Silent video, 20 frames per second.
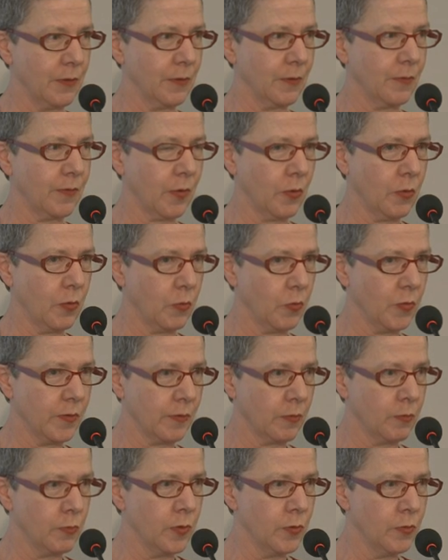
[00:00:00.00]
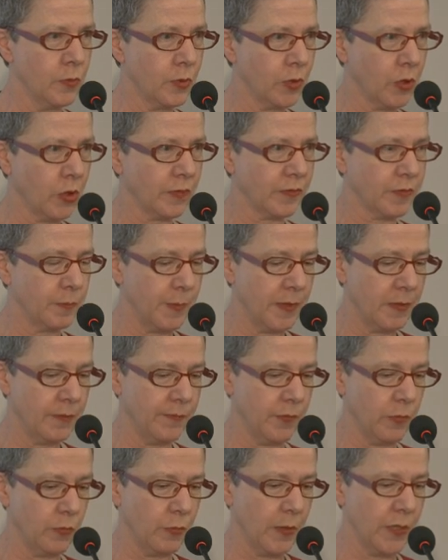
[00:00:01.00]
So it was a real
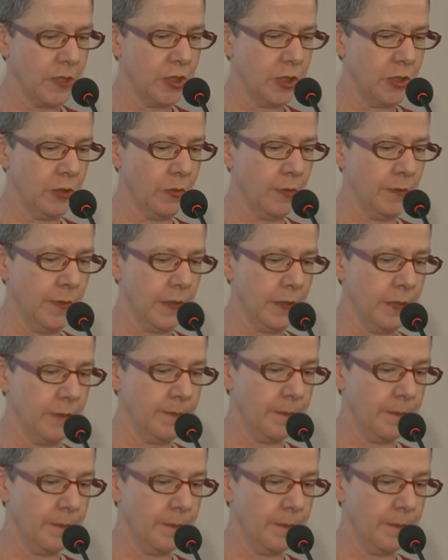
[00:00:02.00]
cost-benefit ratio there.